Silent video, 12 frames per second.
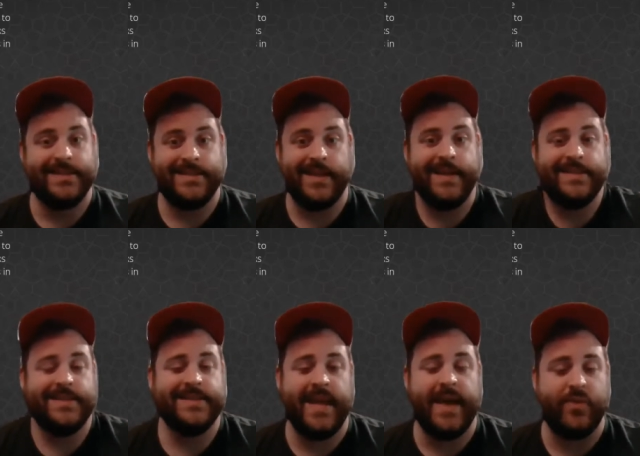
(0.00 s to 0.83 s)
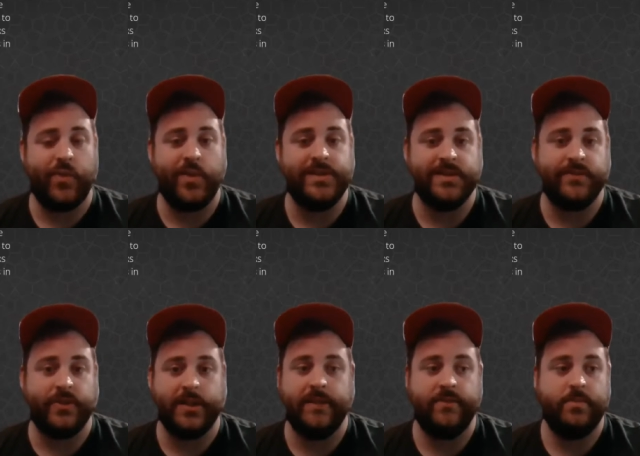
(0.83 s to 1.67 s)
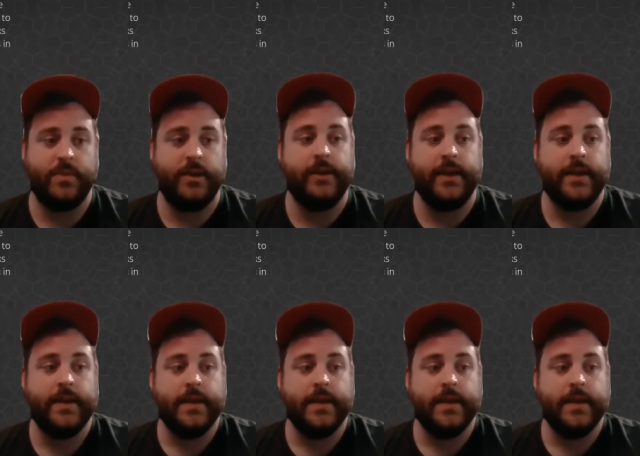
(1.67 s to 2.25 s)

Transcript: Science doesn't have a reason for love and beauty.